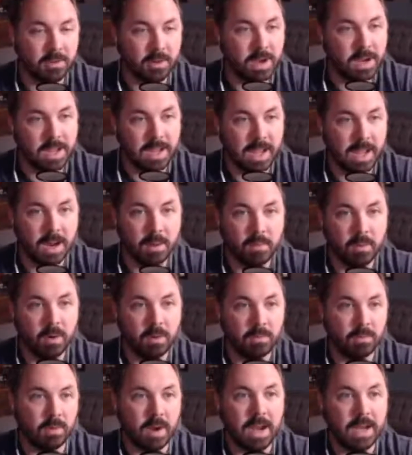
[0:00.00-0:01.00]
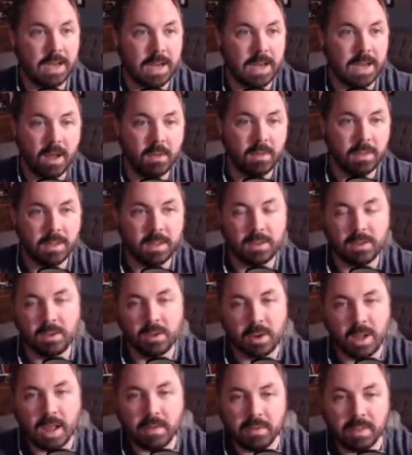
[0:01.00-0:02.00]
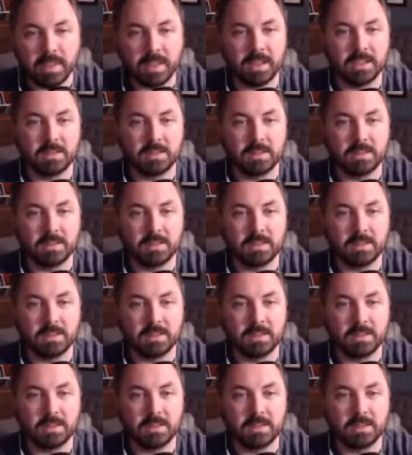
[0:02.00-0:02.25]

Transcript: great camera right now, that everything.